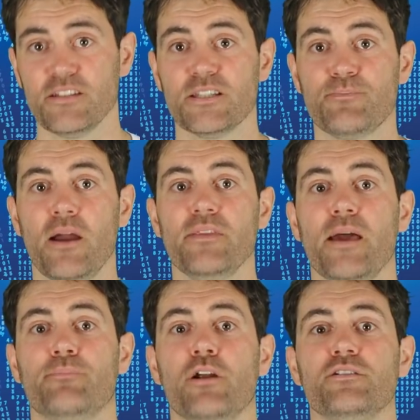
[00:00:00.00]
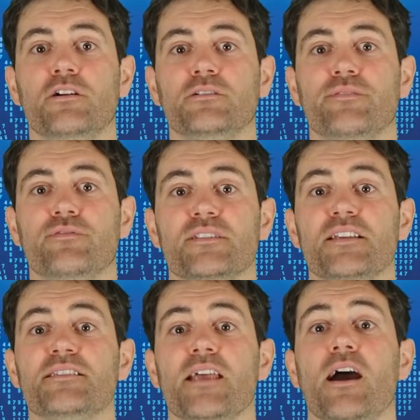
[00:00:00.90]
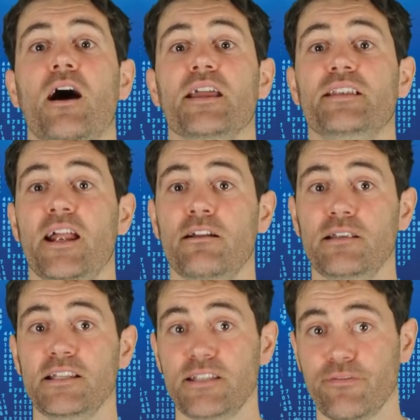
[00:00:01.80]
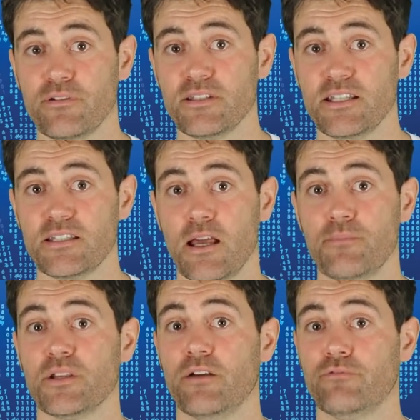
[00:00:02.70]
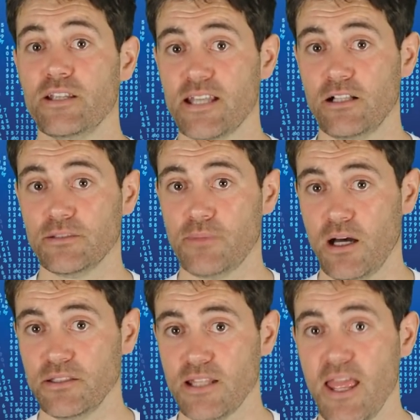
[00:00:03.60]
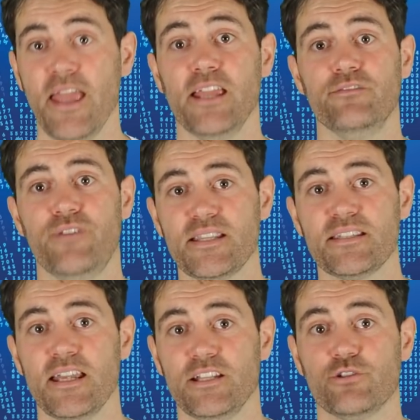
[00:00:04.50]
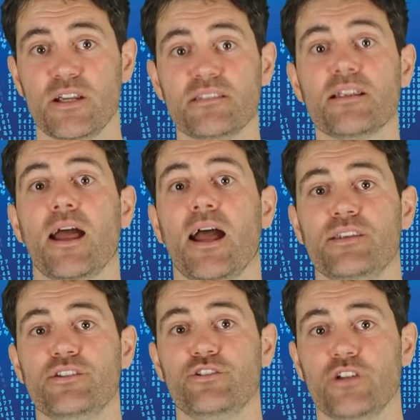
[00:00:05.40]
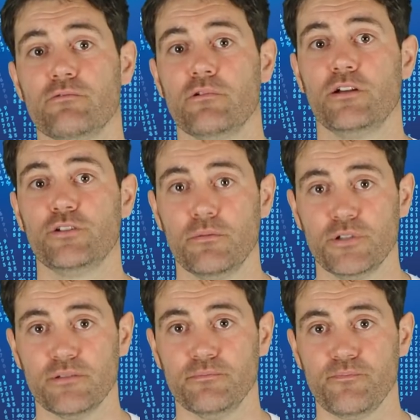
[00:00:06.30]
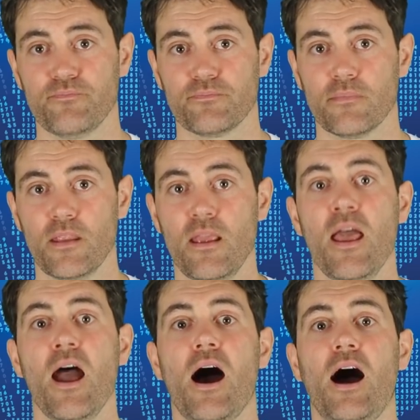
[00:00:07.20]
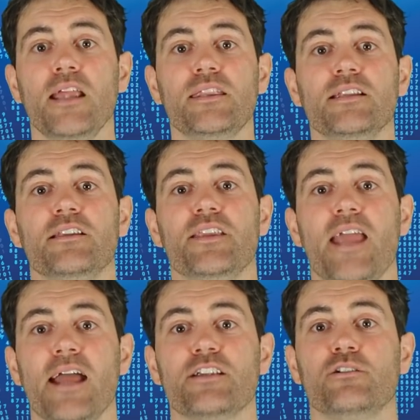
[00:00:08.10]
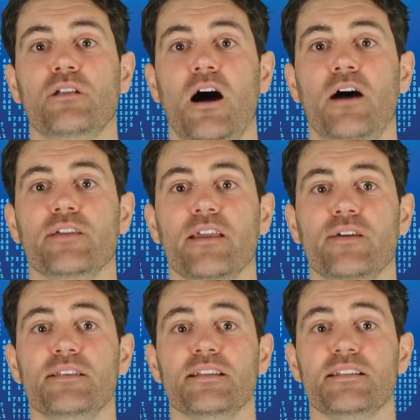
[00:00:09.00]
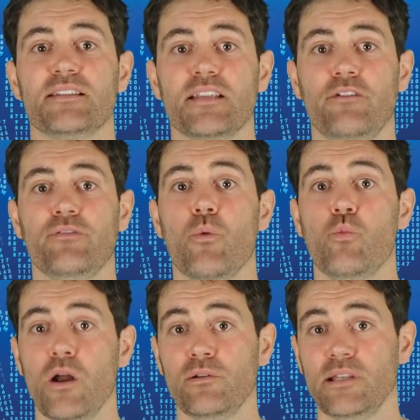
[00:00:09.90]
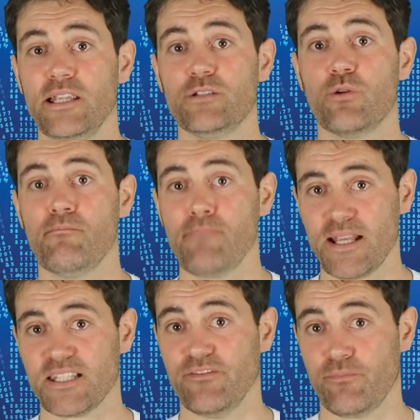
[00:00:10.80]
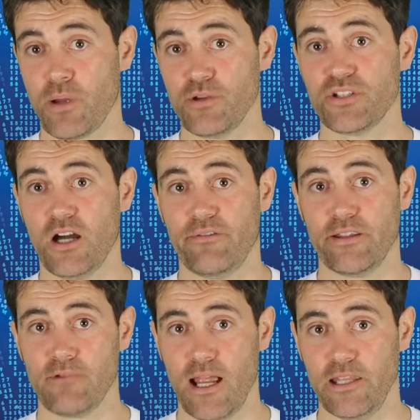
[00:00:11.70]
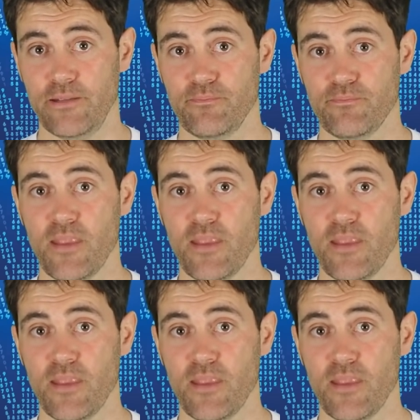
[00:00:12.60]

Despite their protocol differences, they are inherently different in terms of retail demand, investor interest, and general adoption. I think that the actual halving event itself won't lead to a massive post halving rally.